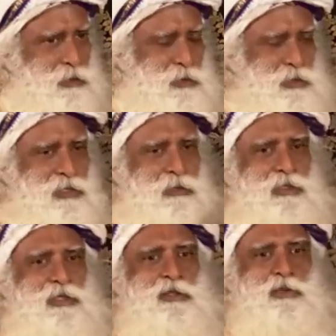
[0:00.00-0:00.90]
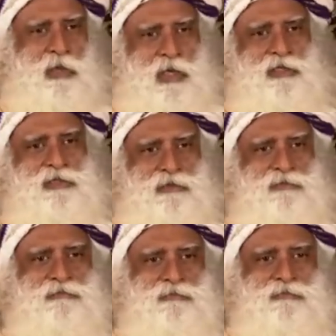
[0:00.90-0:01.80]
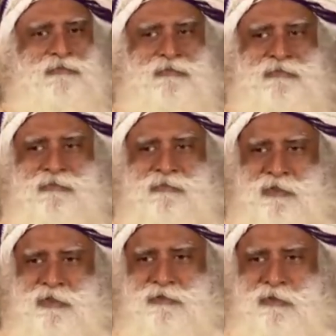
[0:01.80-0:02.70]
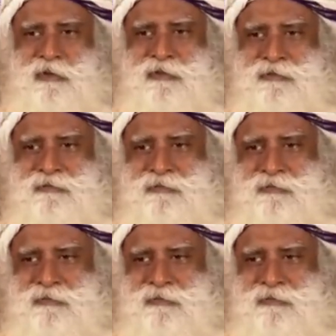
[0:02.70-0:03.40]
are you doing something that you hate, first of all?